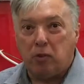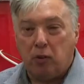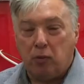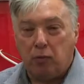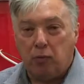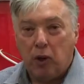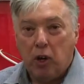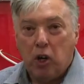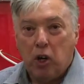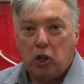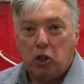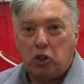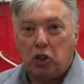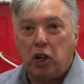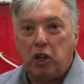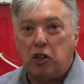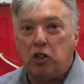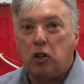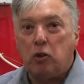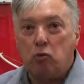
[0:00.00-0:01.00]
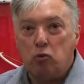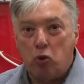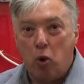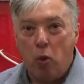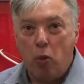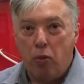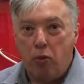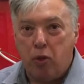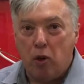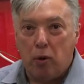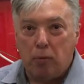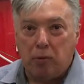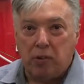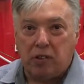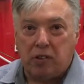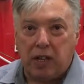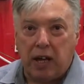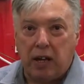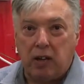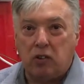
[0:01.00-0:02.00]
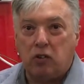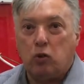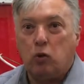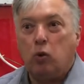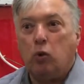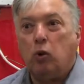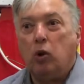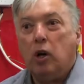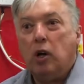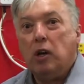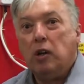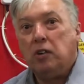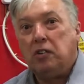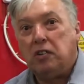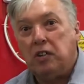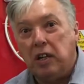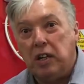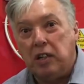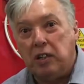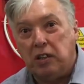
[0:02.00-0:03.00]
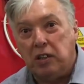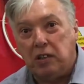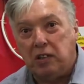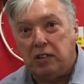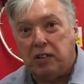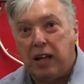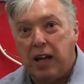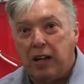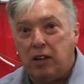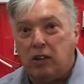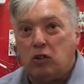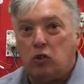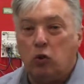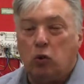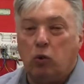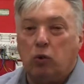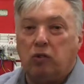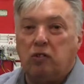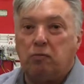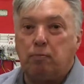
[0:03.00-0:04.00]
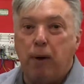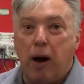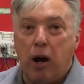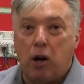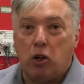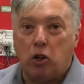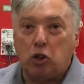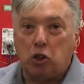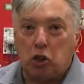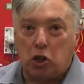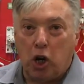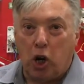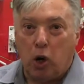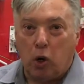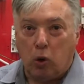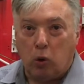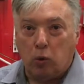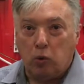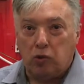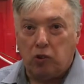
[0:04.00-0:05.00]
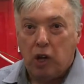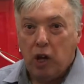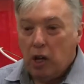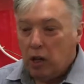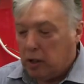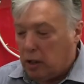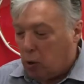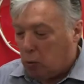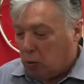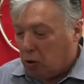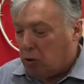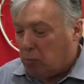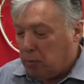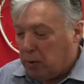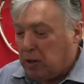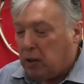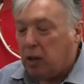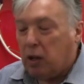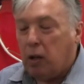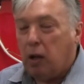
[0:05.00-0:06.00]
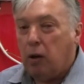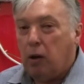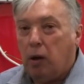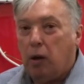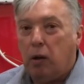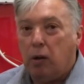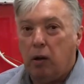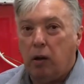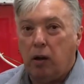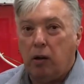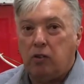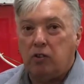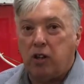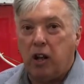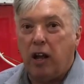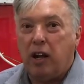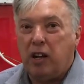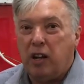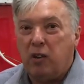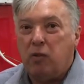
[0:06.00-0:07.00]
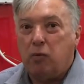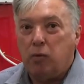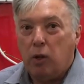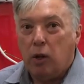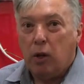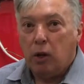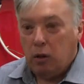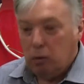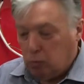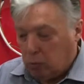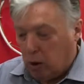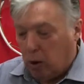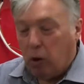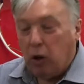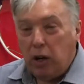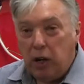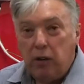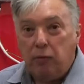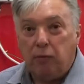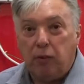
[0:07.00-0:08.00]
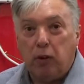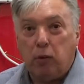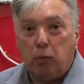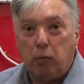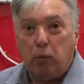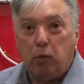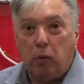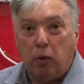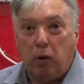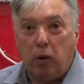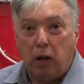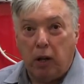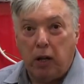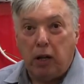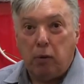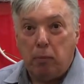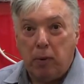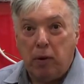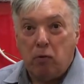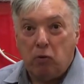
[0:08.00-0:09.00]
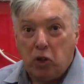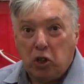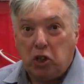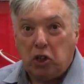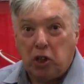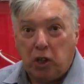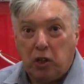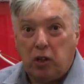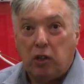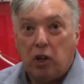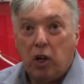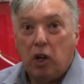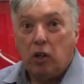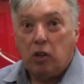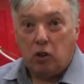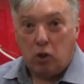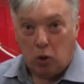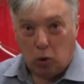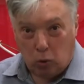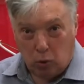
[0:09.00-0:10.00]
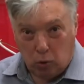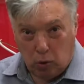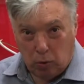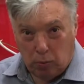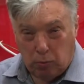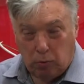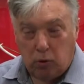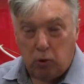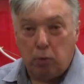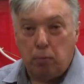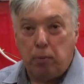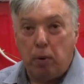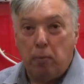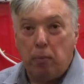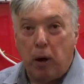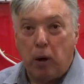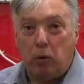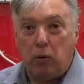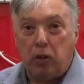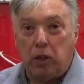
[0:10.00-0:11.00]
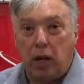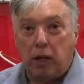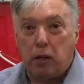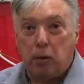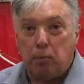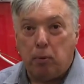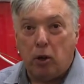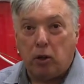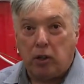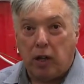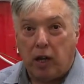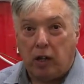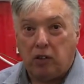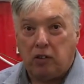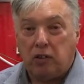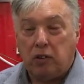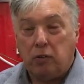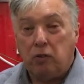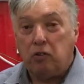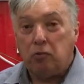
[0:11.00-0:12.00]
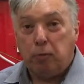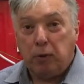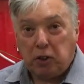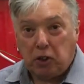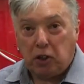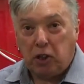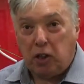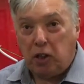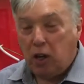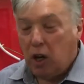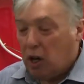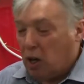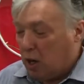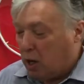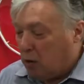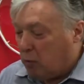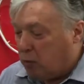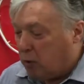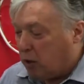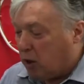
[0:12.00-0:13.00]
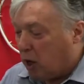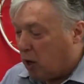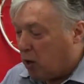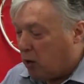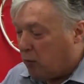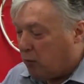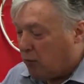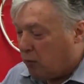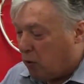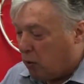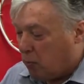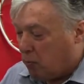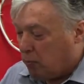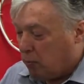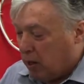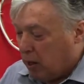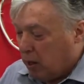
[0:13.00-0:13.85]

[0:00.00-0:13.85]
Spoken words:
of Drayton room thermostats or cylinder stats or smart controls. There would have been a leaflet a little bit richer to promote the other products, and especially if we're going from